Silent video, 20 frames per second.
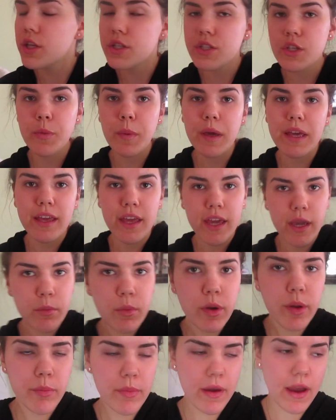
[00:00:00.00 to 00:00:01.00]
So my
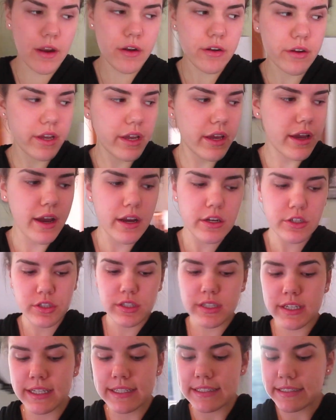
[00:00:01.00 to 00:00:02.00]
camera battery
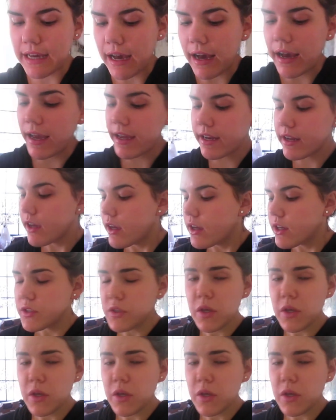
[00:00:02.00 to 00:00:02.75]
actually died.